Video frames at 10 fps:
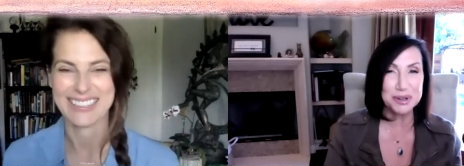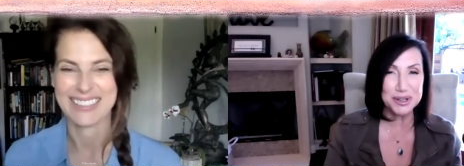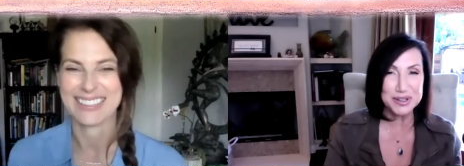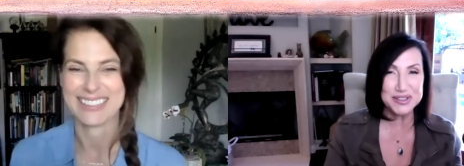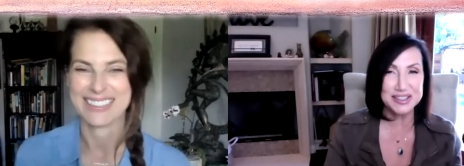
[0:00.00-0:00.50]

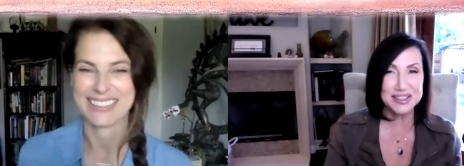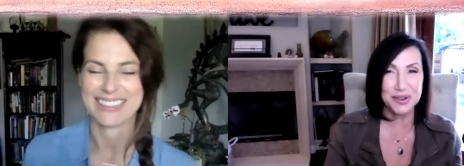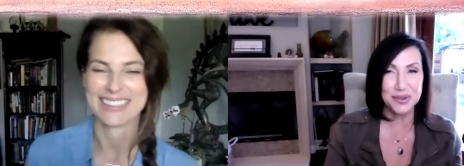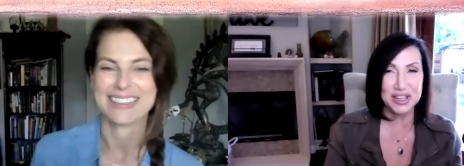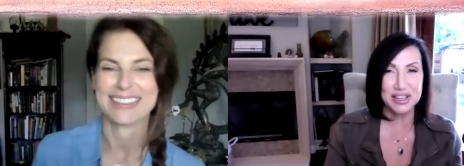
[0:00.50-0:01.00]
Speaker 1: person
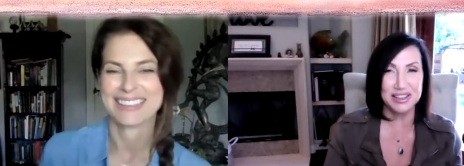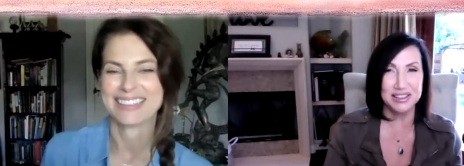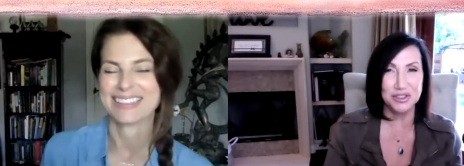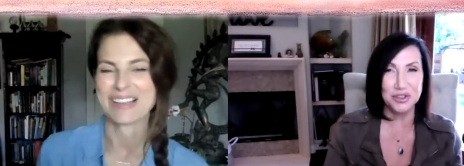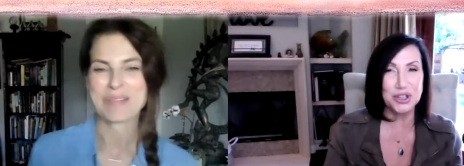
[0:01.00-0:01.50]
that
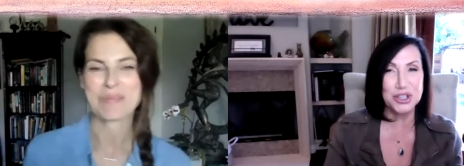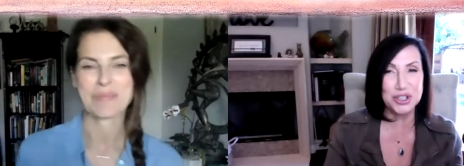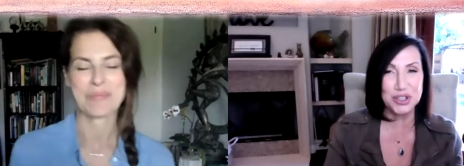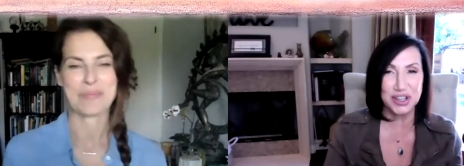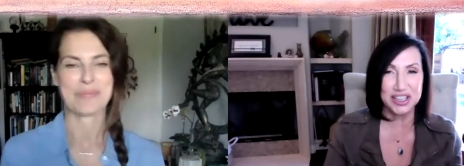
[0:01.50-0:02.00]
we
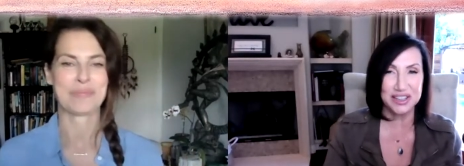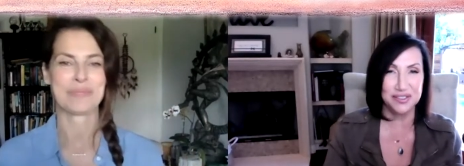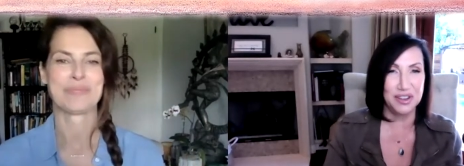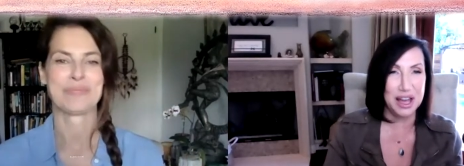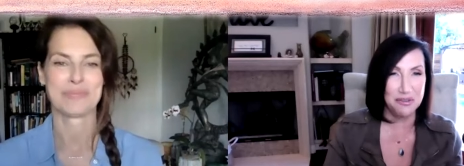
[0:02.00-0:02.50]
nurture and
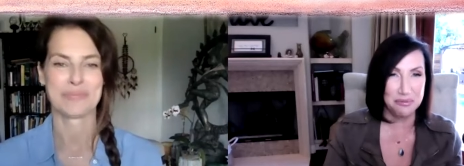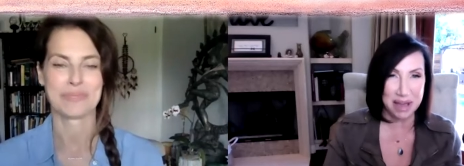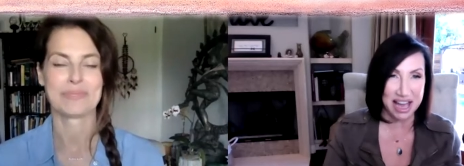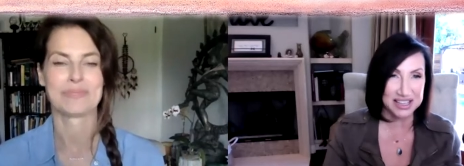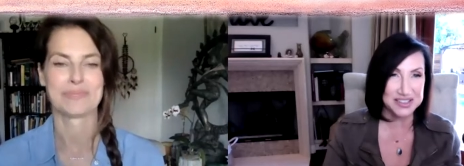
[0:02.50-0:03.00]
give love
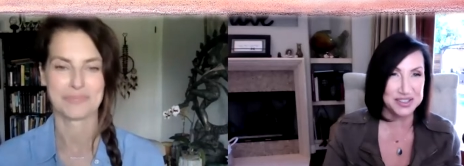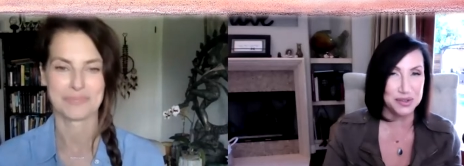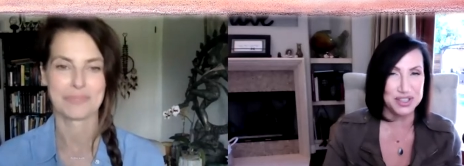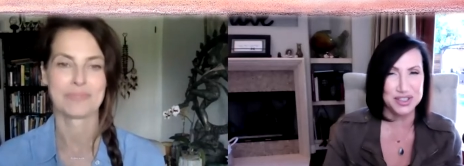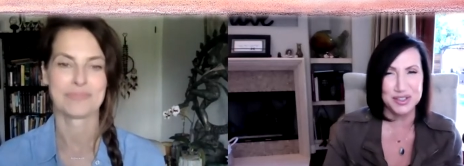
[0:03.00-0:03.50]
back
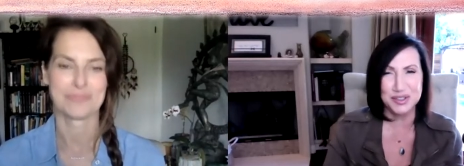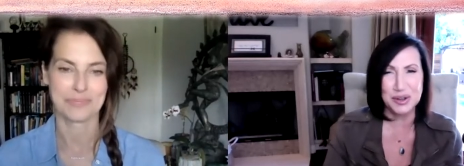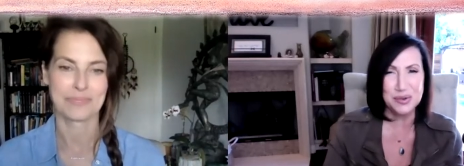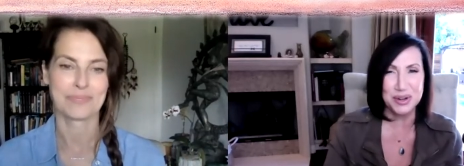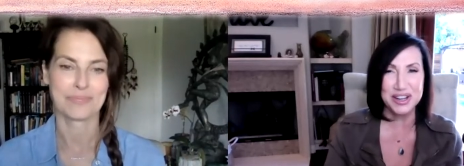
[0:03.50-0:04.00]
to, which is
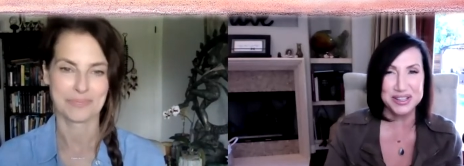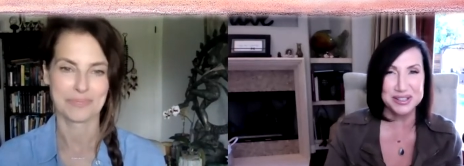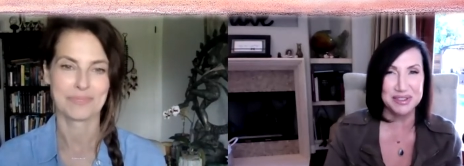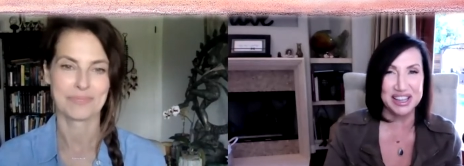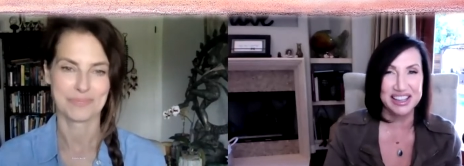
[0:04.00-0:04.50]
so
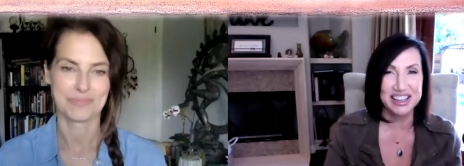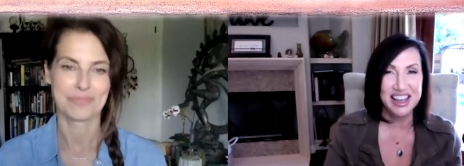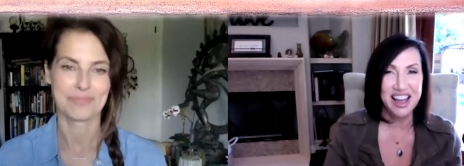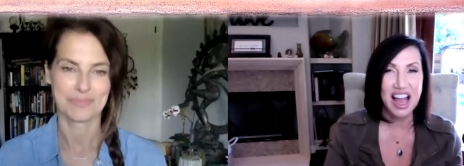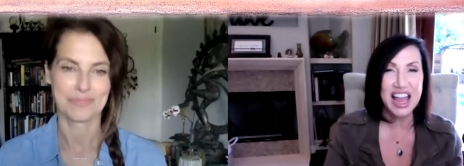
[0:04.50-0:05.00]
weird to me.
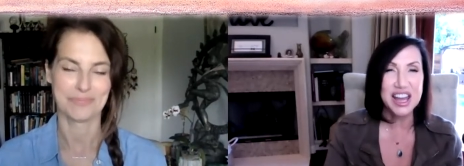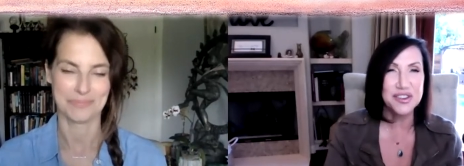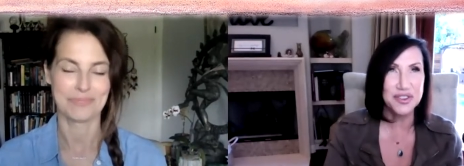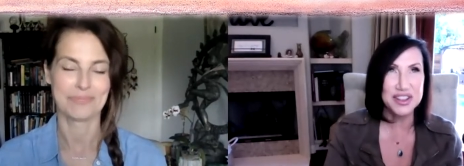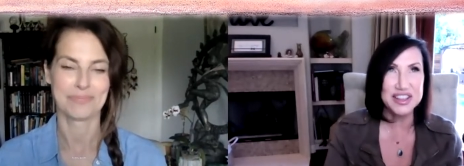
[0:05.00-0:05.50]
I had
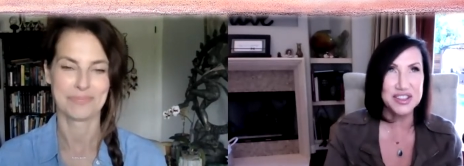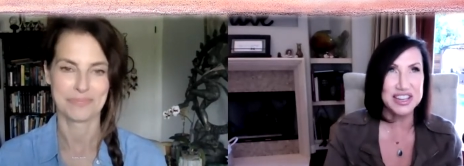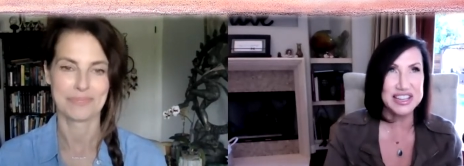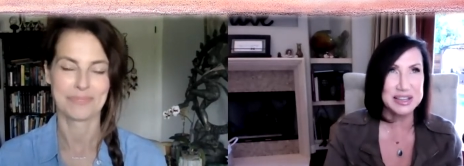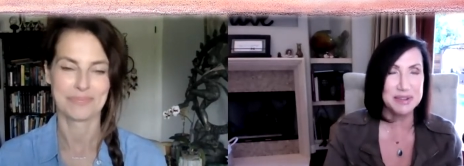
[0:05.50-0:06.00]
a mm-hmm. friend the other
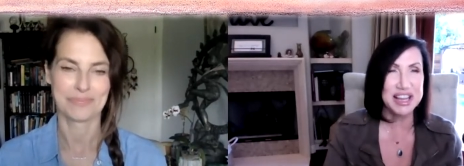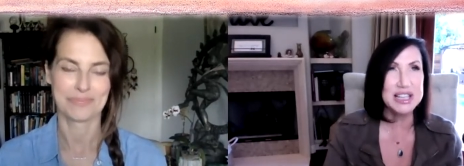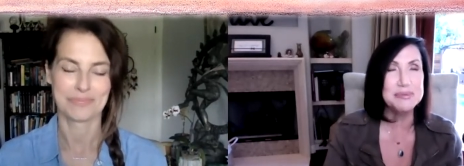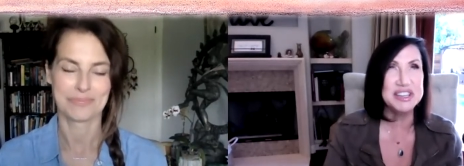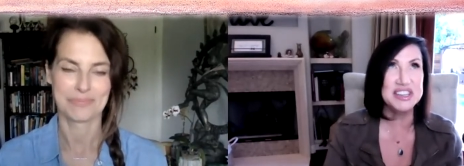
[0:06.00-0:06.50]
day saying, My
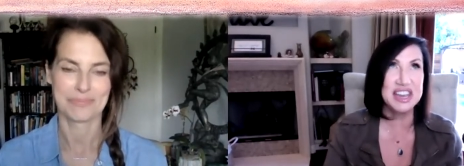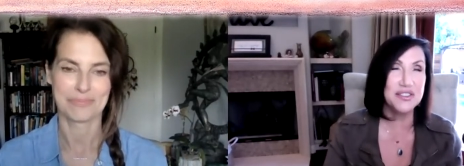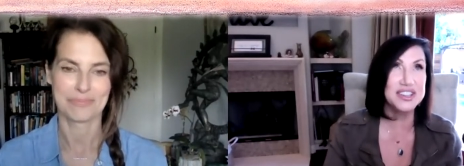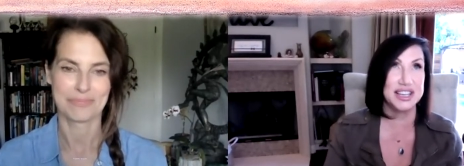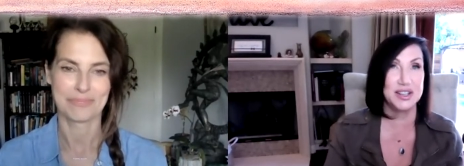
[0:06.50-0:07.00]
husband
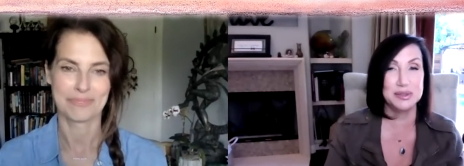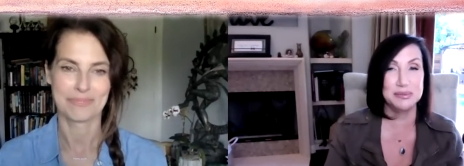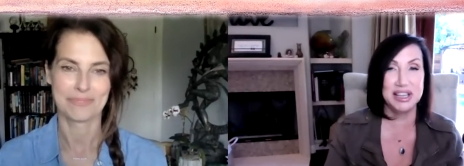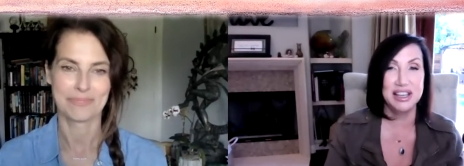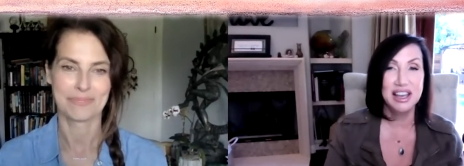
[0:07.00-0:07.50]
never
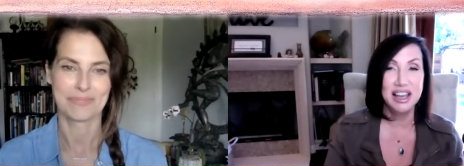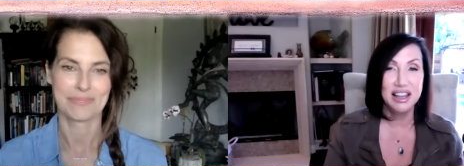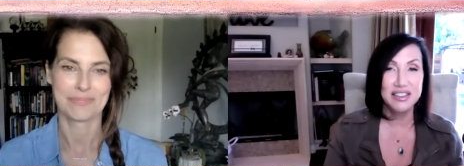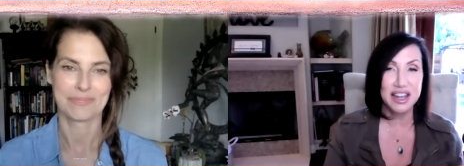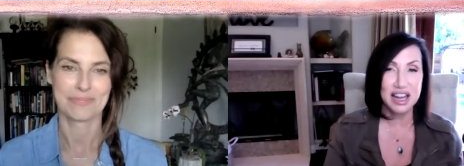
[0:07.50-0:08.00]
tells me
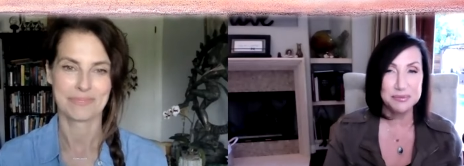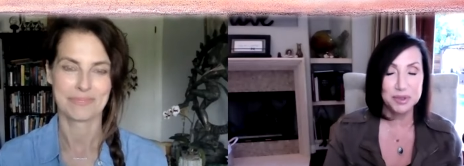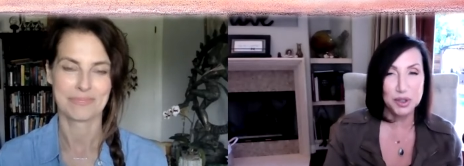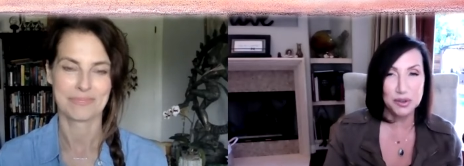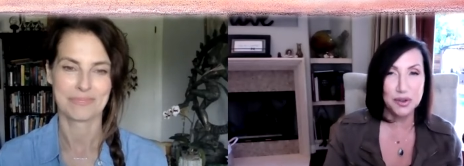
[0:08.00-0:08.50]
that I'm
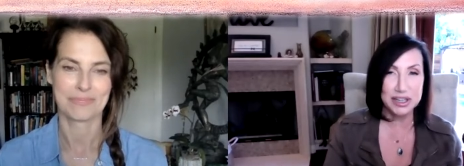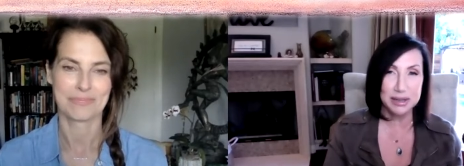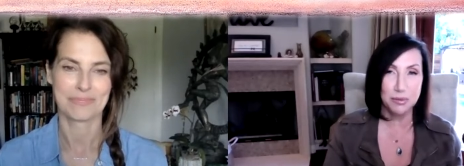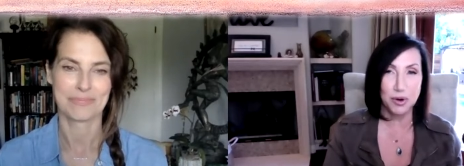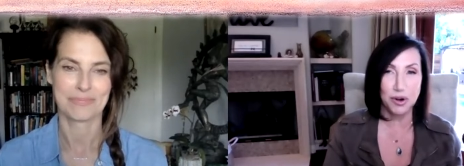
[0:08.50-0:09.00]
beautiful
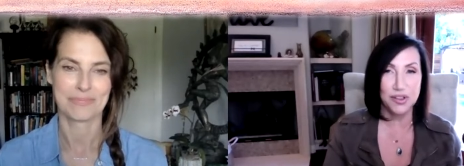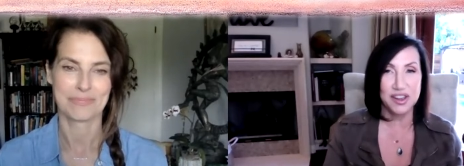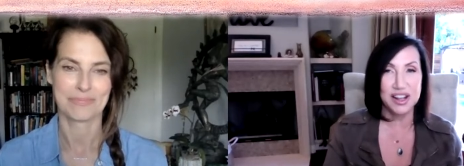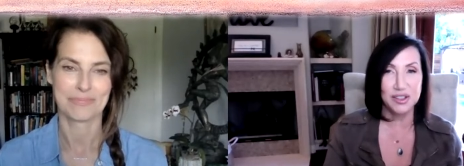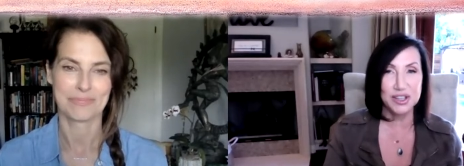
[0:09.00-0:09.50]
anymore or
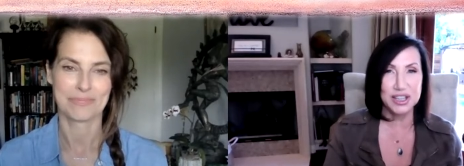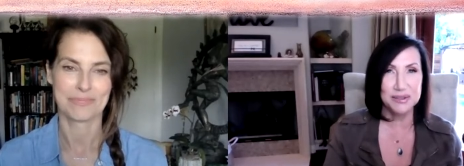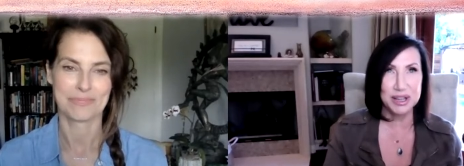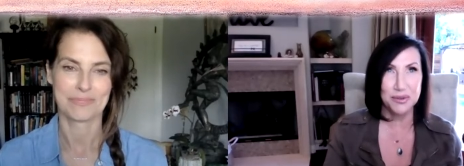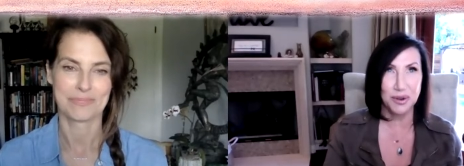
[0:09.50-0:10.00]
that I look
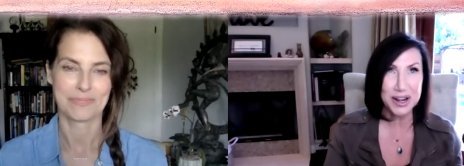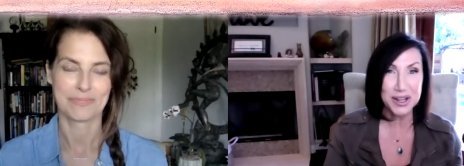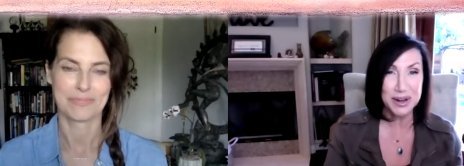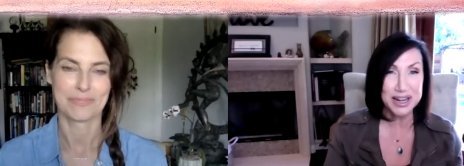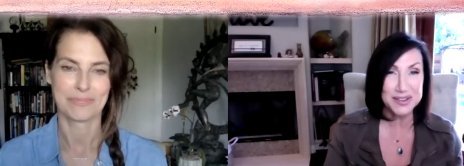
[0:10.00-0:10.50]
and I'm like, why are
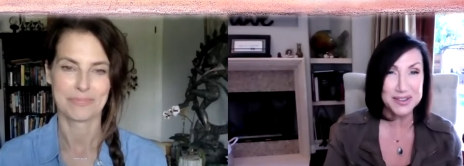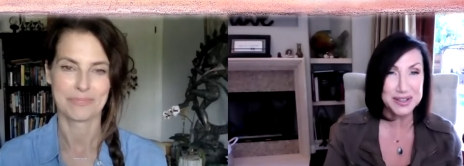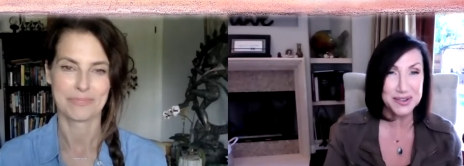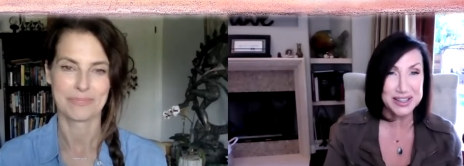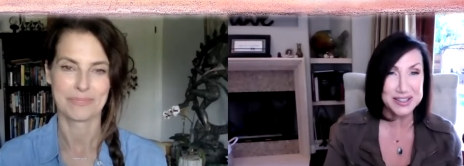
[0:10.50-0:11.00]
you waiting for
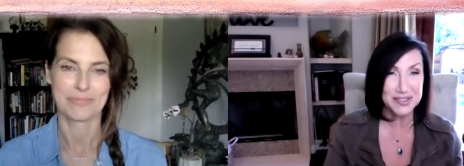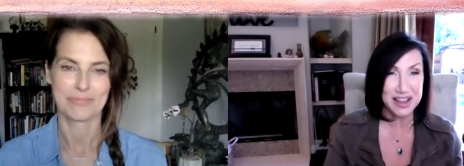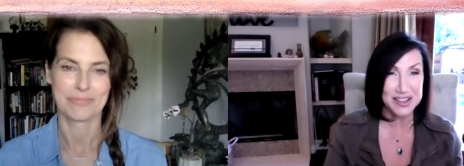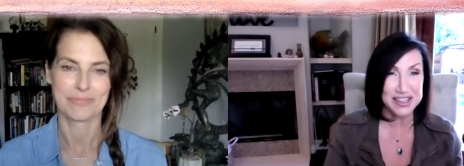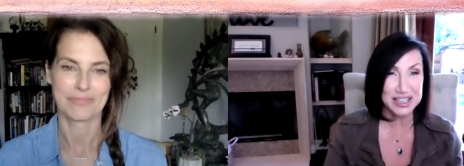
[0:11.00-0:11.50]
someone else to
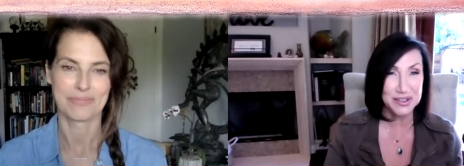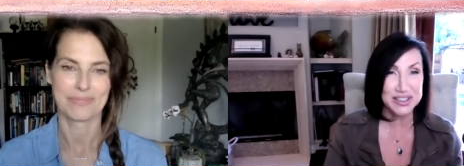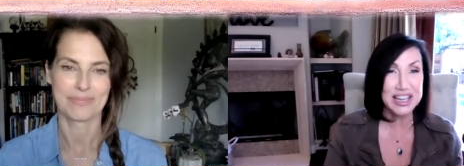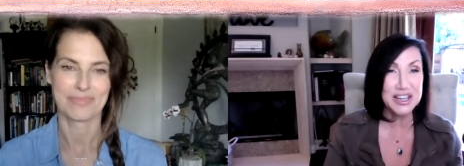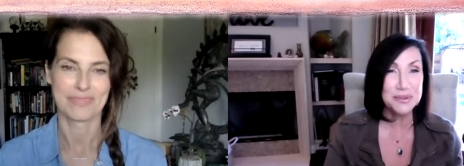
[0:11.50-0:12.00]
validate you?
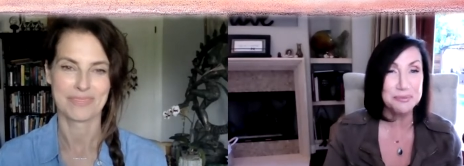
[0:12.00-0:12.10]
Get your